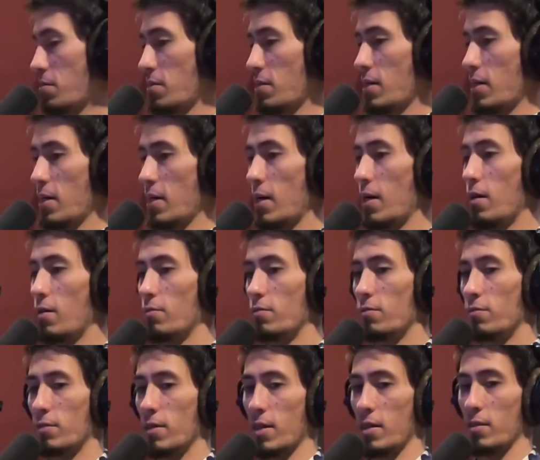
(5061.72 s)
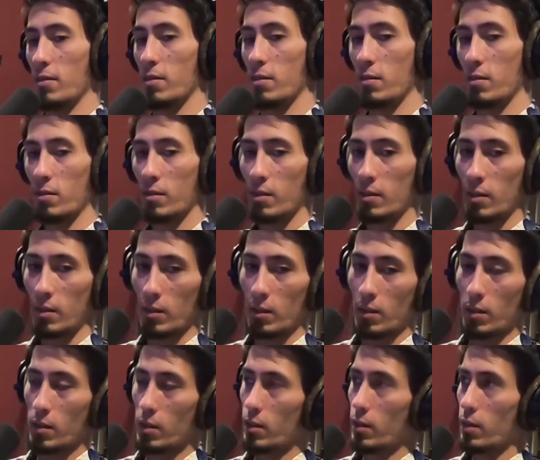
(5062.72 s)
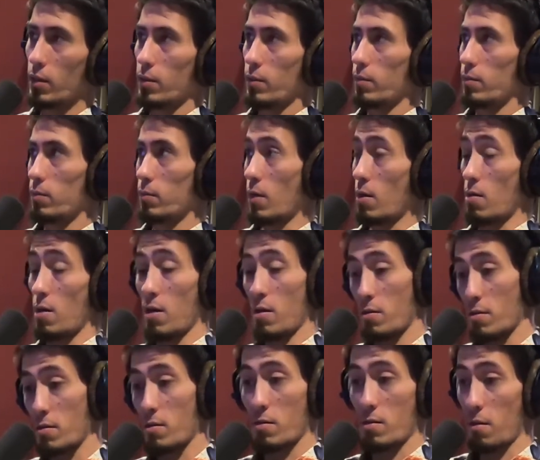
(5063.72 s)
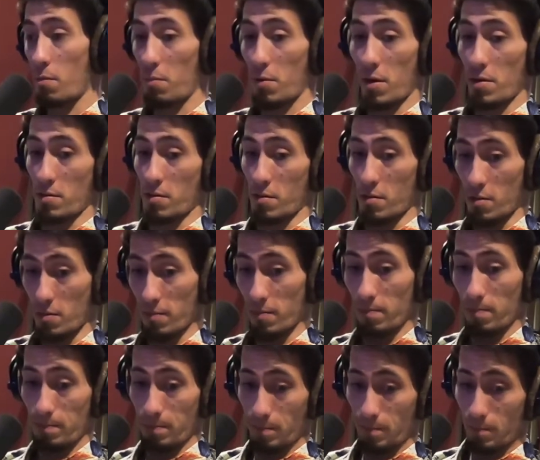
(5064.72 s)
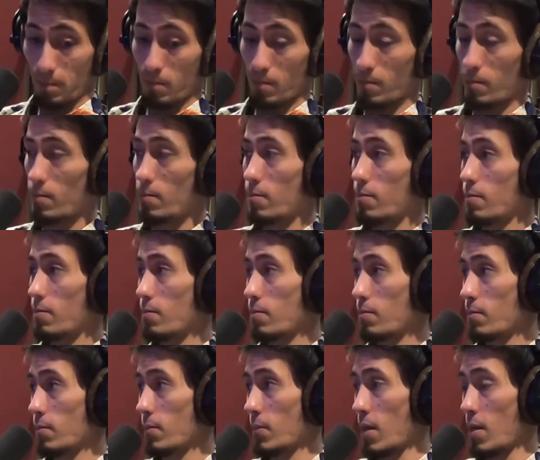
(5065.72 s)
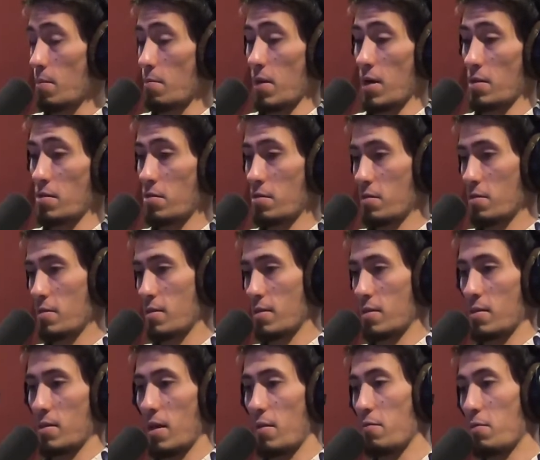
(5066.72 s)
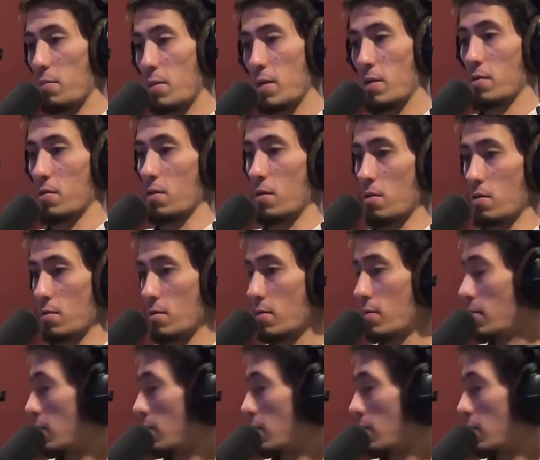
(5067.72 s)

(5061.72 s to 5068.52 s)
that I have, that is a nice compressor, and my song is 7 minutes long,